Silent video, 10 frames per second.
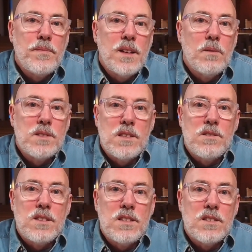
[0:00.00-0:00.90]
And it was
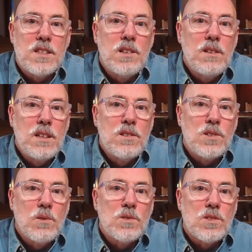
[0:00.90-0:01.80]
interesting just hearing his
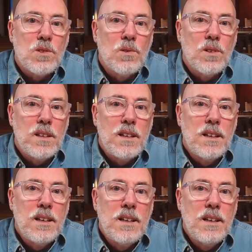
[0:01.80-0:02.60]
own story